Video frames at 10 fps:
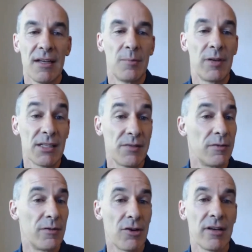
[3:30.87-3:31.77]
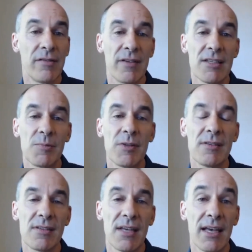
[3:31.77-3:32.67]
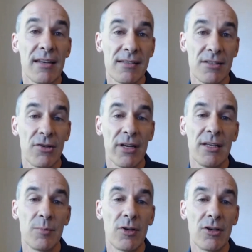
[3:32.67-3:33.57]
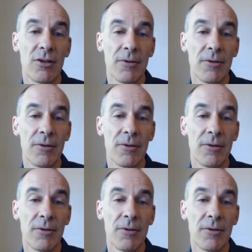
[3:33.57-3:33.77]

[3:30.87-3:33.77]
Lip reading: place for foreign investments and as a trading bloc.